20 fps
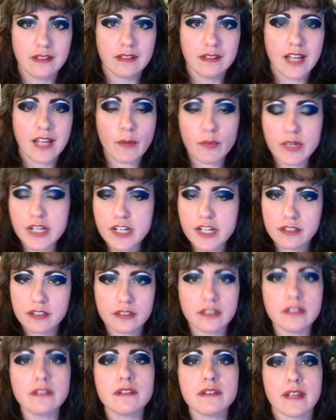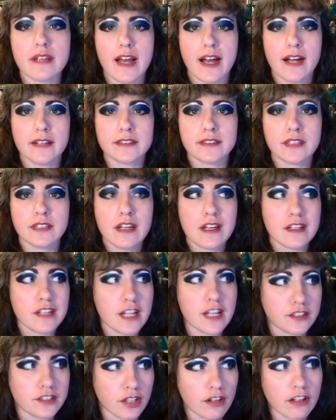And when you do that,
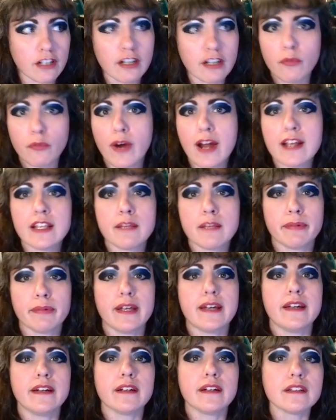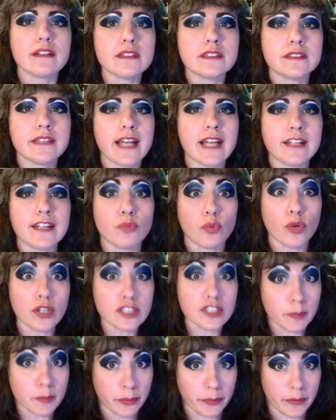you turn away the players that were
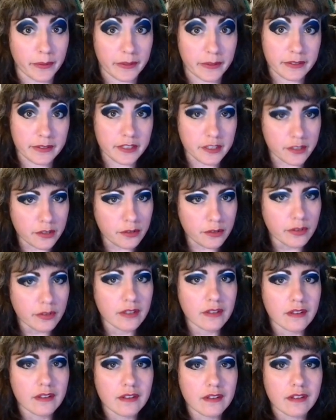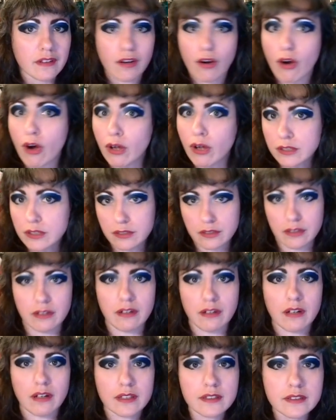supporting you all
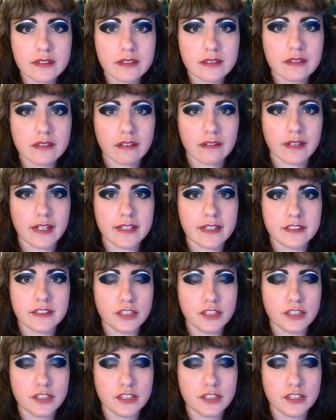along, all right?